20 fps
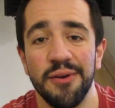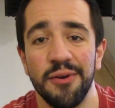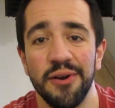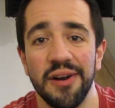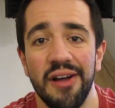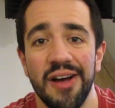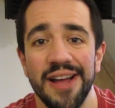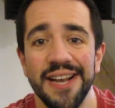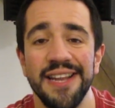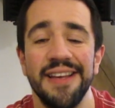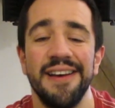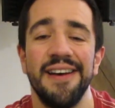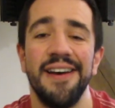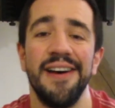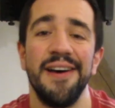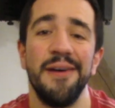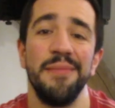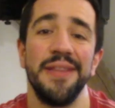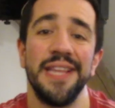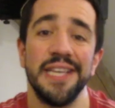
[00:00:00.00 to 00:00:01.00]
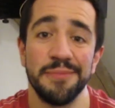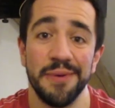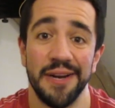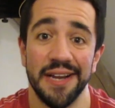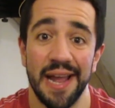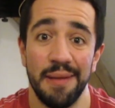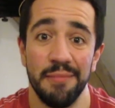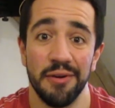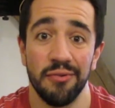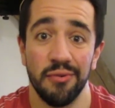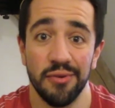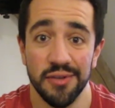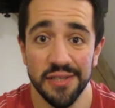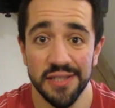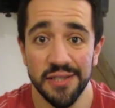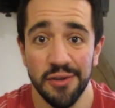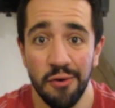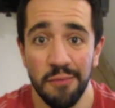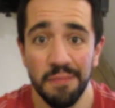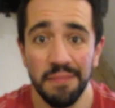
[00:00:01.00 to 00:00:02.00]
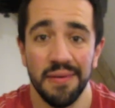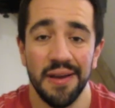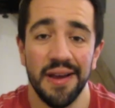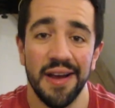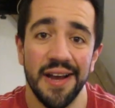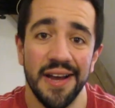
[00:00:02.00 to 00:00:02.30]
online, and that's when I came across Tom.